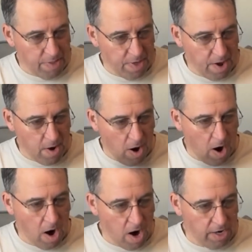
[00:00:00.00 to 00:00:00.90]
There
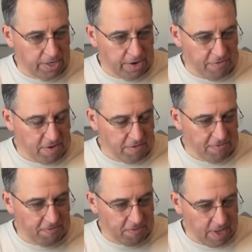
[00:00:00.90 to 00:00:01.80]
are different
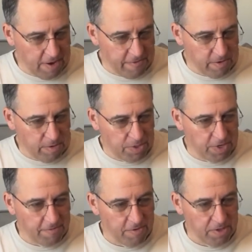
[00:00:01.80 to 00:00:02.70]
flavors,
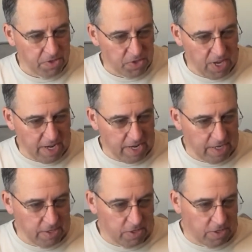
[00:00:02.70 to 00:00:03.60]
different
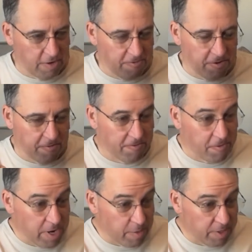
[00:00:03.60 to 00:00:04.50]
settings, different
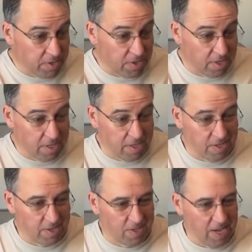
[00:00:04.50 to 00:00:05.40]

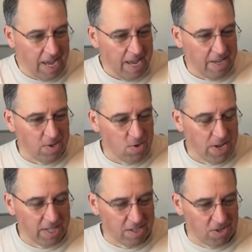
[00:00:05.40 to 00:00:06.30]
frequencies. You
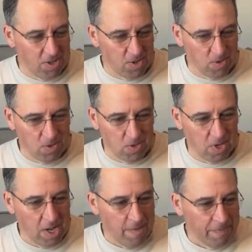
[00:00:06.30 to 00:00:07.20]
get to
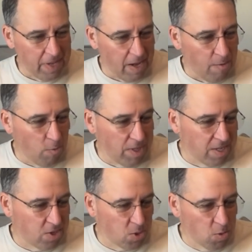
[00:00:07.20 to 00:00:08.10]
choose what
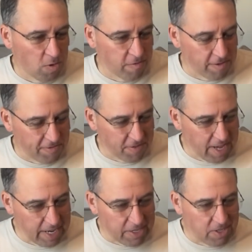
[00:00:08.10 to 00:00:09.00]
the tool
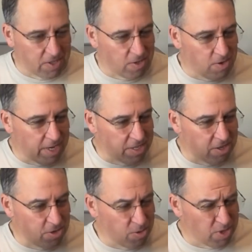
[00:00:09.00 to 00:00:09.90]
reflects. You get to
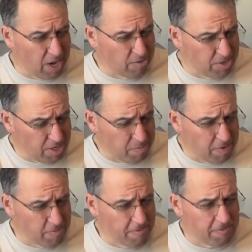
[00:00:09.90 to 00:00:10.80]
choose how deep
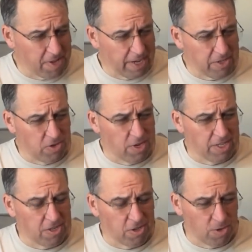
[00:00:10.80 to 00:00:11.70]
it reflects. You
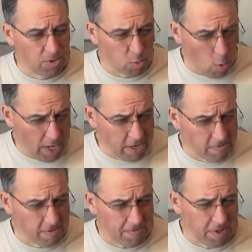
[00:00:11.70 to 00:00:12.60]
get to choose when it
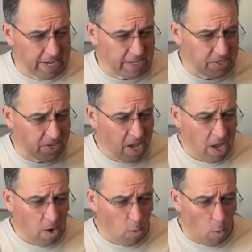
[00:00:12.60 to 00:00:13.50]
reflects,
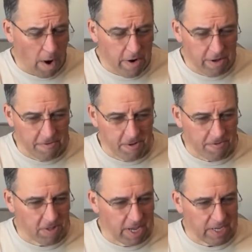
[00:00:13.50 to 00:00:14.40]
where it
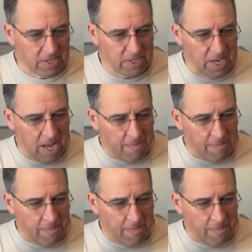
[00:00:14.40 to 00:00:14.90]
reflects.